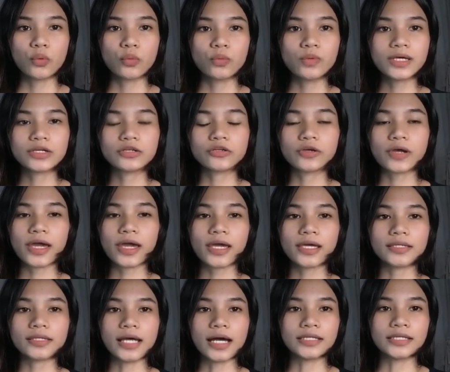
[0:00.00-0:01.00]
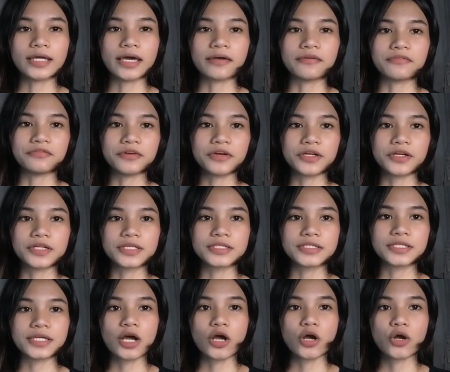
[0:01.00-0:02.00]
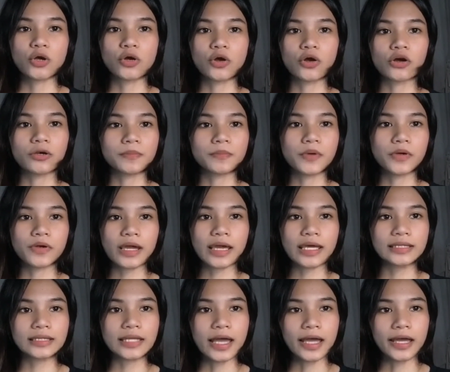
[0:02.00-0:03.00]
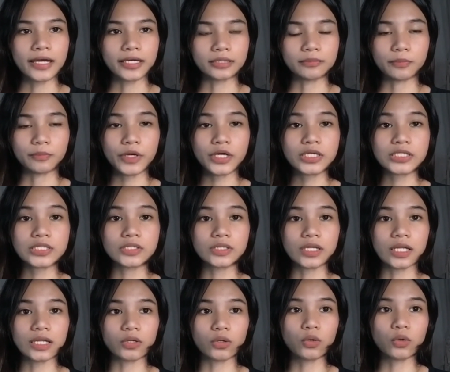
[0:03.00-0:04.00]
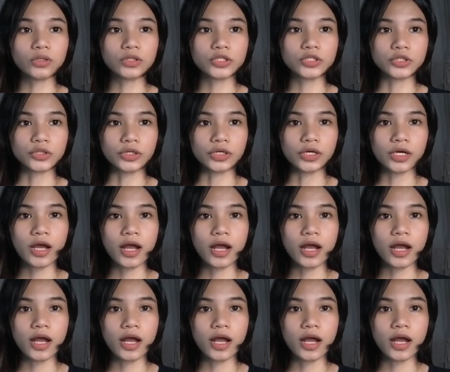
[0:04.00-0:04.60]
we create a diverse corporate and personal culture